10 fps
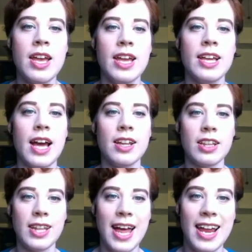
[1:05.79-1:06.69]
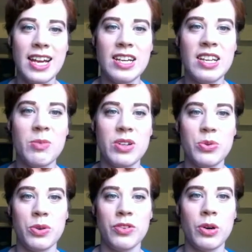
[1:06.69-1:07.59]
It got liney,
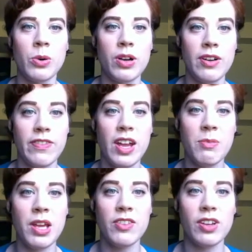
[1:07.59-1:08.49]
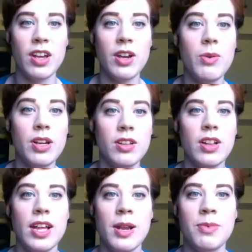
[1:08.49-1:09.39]
which was horrifying me. I was like, I don't want to
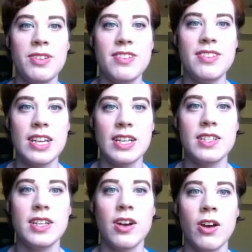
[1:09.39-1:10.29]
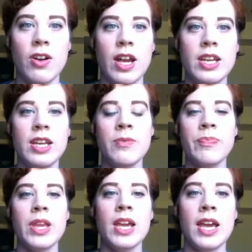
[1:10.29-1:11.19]
look like I'm 60 already.
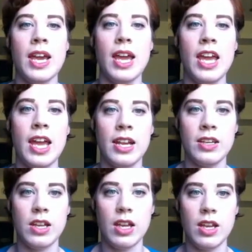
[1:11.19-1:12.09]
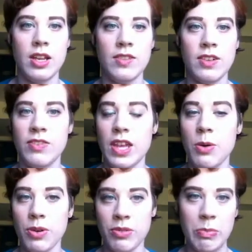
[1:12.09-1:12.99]
And as if
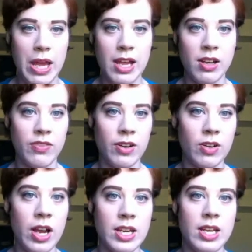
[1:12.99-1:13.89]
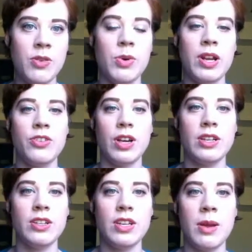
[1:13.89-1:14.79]
that wasn't bad enough already, when I
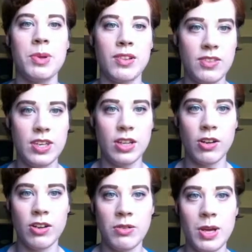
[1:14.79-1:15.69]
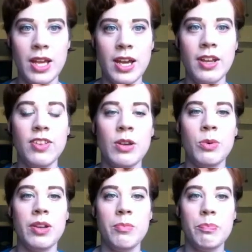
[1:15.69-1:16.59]
tried to dab concealer under my eyes, it
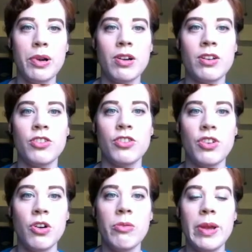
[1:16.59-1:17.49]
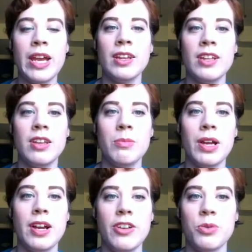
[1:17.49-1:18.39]
would burn so badly that
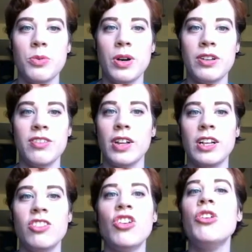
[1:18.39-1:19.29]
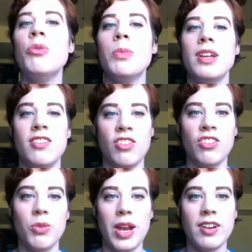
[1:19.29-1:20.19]
my eyes would water for like 2 minutes
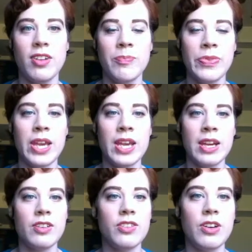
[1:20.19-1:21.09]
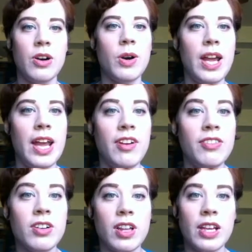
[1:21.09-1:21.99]
straight. So
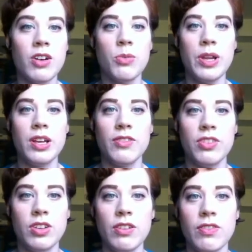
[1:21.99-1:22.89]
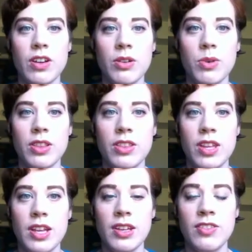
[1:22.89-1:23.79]
after like a week of suffering with
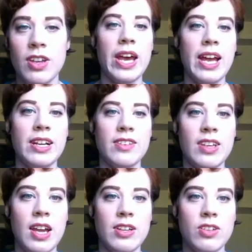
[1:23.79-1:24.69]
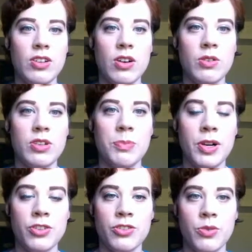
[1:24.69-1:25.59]
this, I decided to go to
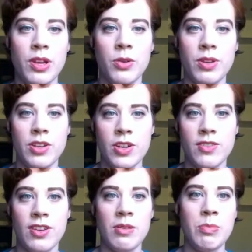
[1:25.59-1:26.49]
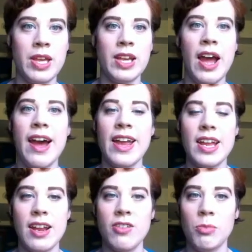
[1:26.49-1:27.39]
Partridge Creek, which is a big
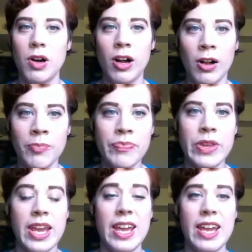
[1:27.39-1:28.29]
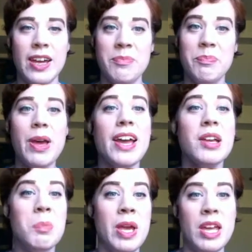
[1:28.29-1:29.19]
high-end mall, and
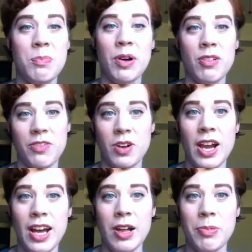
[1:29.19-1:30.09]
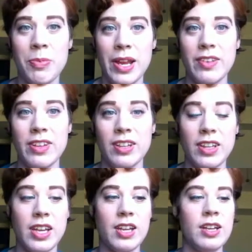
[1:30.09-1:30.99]
beg people for help,
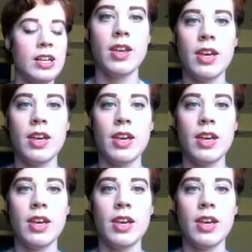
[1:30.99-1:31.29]
basically.